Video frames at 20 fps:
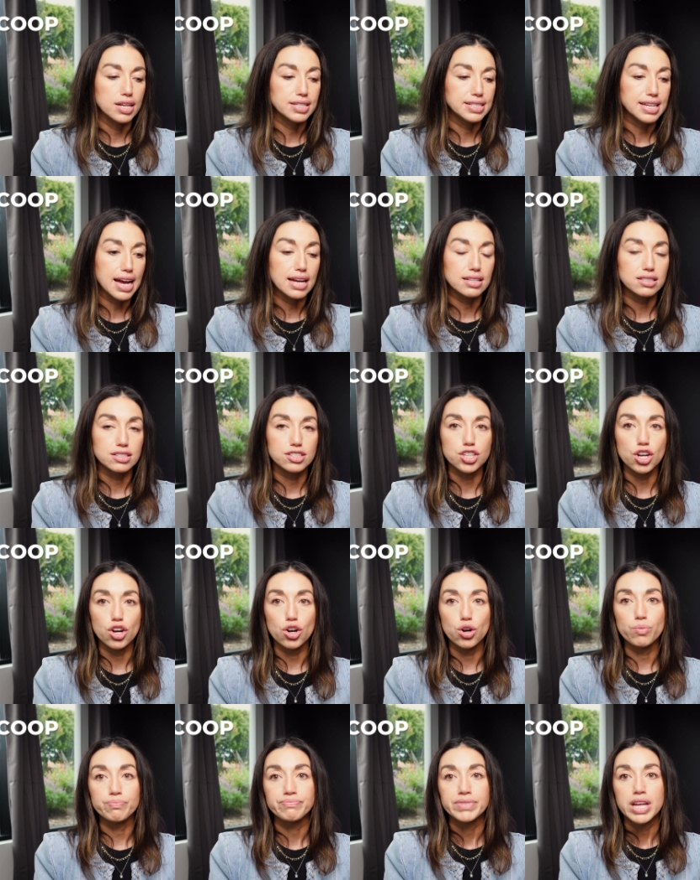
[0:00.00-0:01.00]
debt.
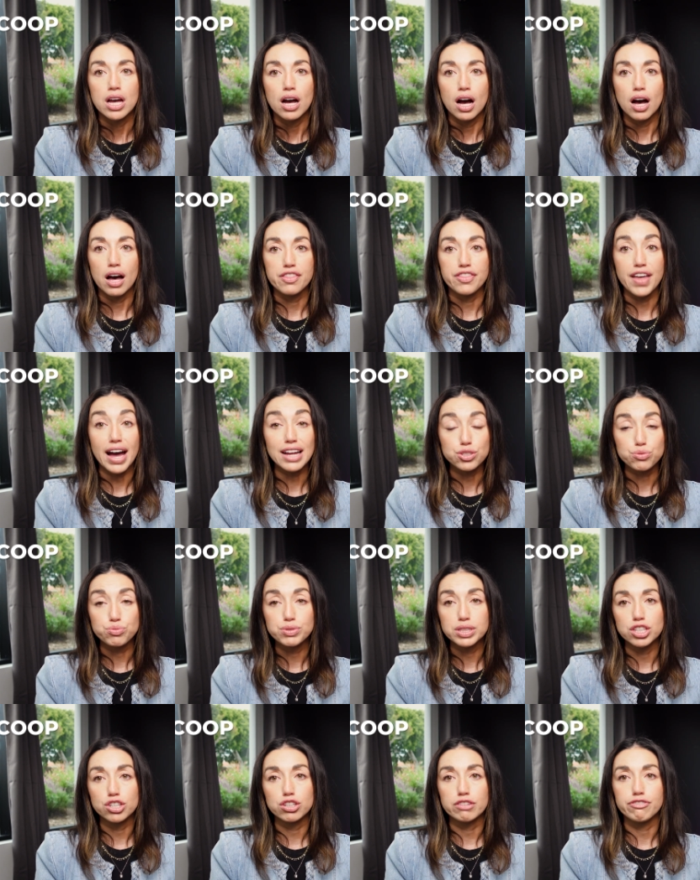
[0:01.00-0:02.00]
So that's
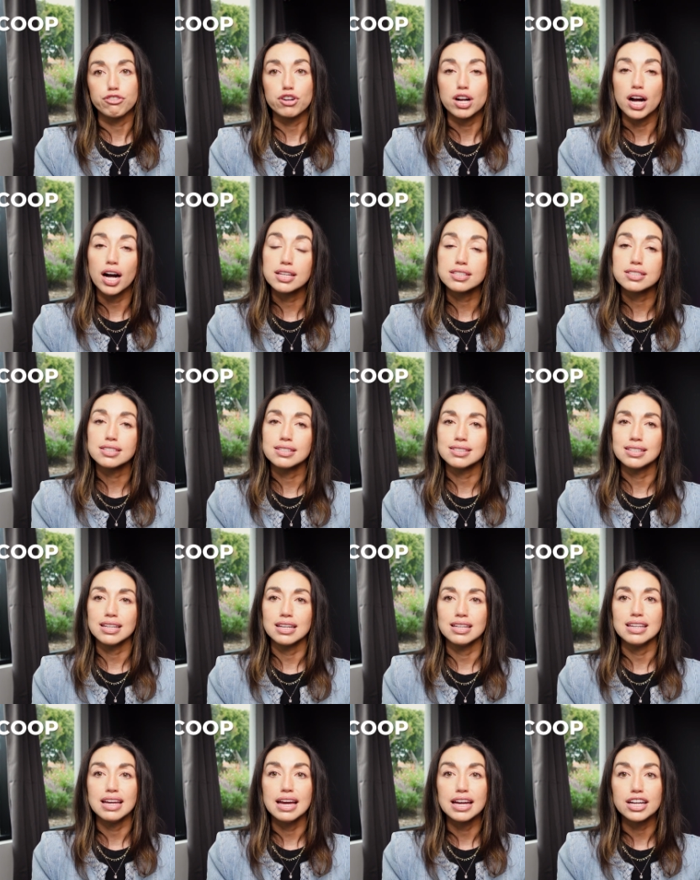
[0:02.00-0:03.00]
really good for us in
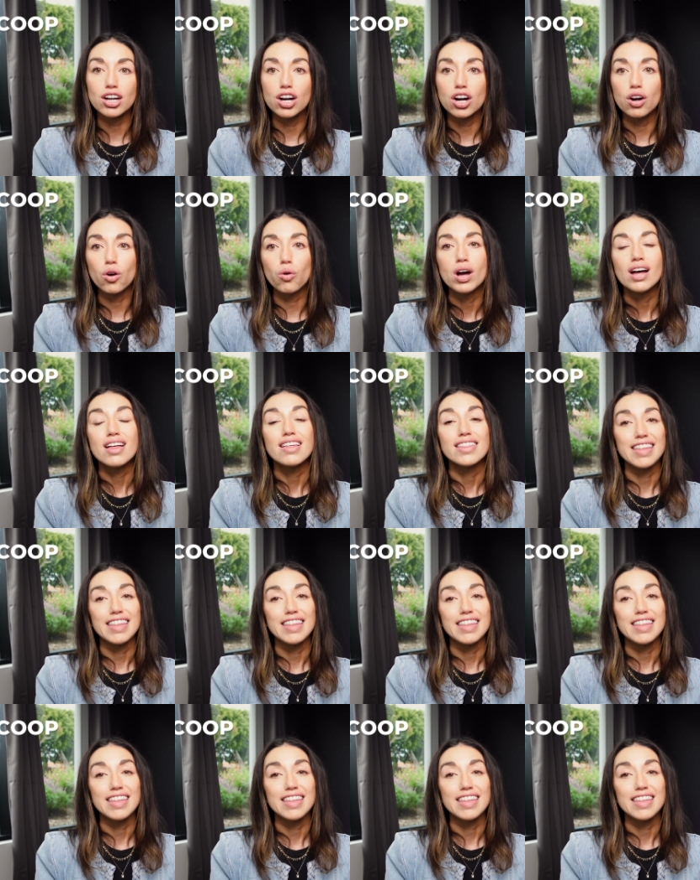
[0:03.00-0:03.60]
San Diego.